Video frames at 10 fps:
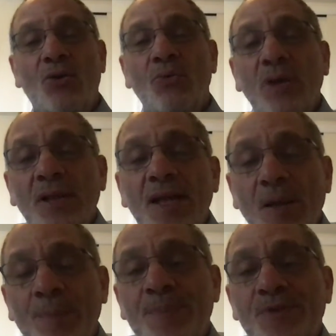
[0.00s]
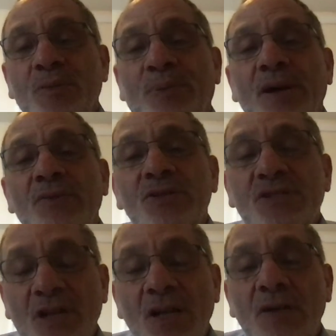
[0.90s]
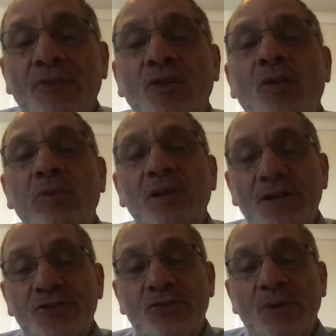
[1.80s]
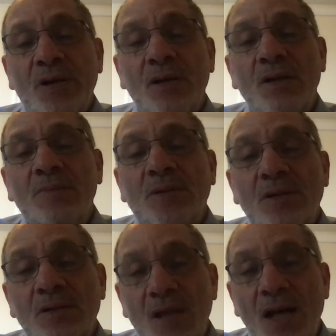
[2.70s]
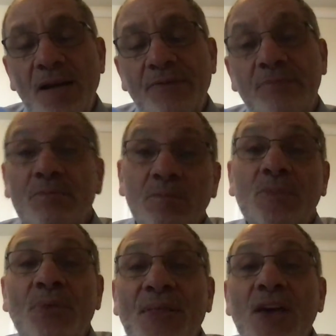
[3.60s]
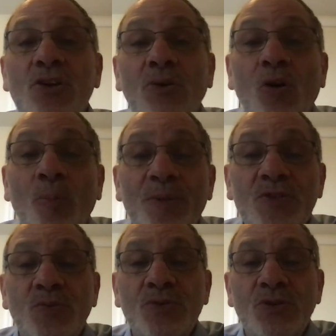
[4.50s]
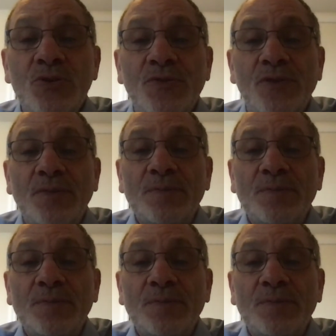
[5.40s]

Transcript: really helps to bring the study of global history alive. Thank you. I hope this was useful.